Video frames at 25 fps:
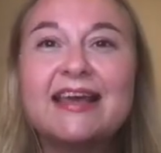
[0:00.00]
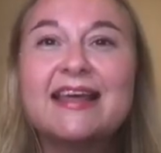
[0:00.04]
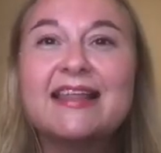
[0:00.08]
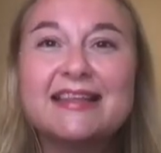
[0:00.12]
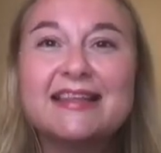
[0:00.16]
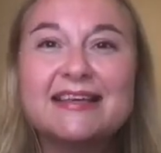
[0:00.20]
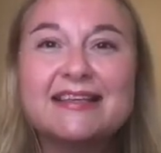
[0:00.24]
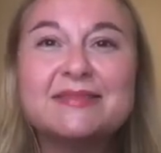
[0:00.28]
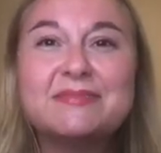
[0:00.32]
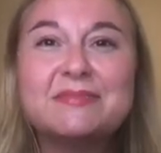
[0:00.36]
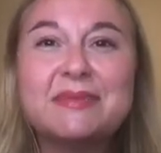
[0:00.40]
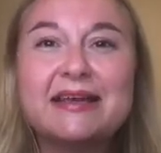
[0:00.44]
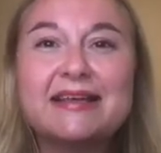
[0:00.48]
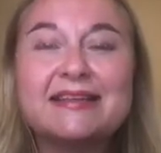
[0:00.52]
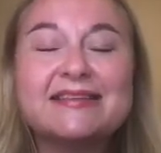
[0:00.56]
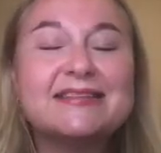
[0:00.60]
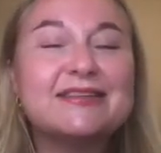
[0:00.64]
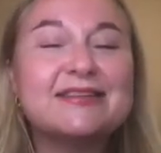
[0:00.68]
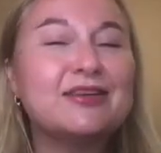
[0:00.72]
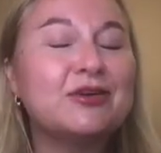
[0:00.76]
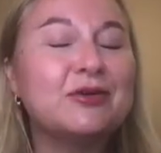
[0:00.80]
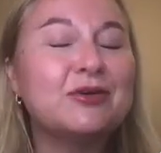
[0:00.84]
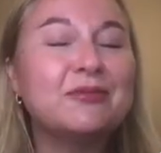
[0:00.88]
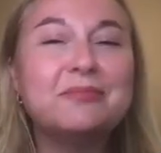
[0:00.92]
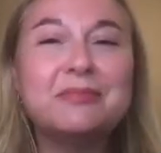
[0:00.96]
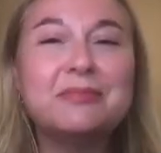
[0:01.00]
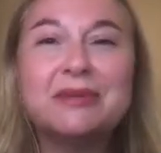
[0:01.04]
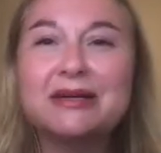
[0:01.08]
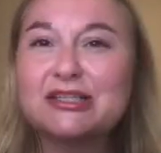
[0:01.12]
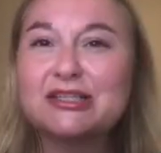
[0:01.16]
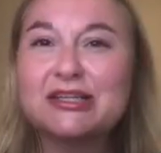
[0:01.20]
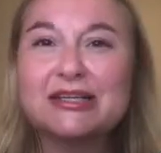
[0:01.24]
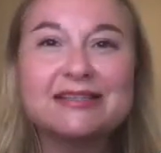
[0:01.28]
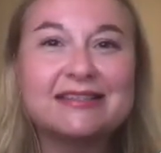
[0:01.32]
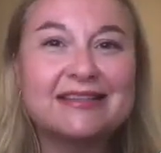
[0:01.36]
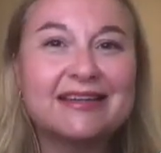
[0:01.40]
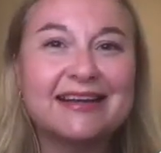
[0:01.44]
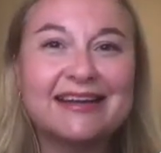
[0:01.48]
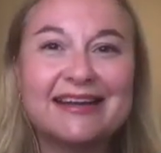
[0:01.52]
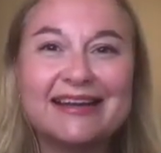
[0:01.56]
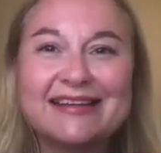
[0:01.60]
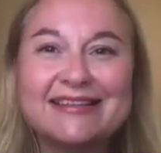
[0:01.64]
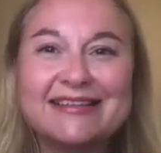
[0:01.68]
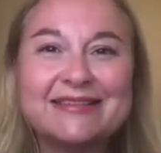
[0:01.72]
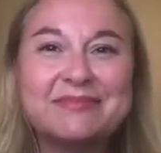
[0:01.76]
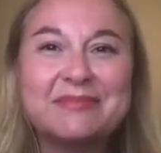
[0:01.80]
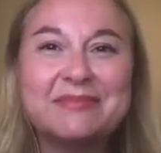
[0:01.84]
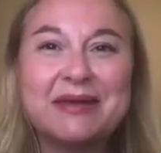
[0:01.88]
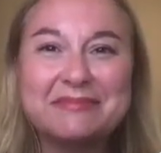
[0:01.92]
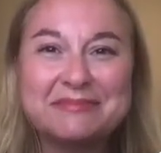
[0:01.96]
This means that you're much less likely
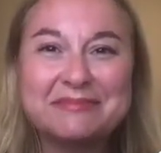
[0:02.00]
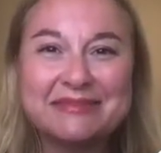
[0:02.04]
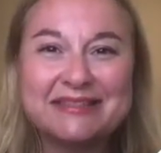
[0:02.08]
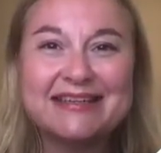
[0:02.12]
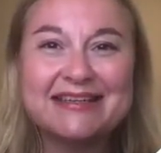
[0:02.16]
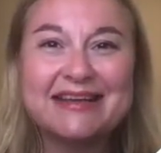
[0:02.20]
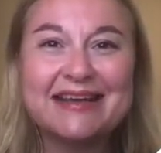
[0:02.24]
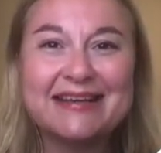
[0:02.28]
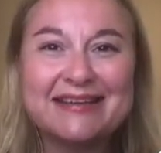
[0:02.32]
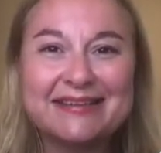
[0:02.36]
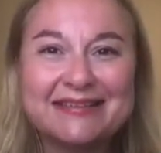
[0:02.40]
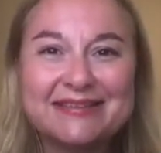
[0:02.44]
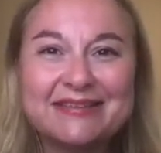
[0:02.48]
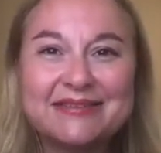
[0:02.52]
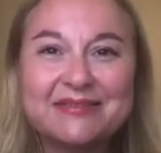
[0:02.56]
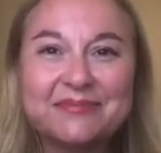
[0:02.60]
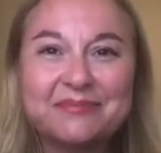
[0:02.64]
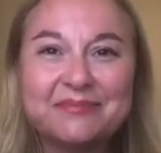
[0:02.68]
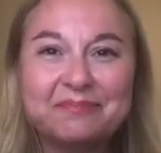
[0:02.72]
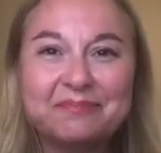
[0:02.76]
to make mistakes.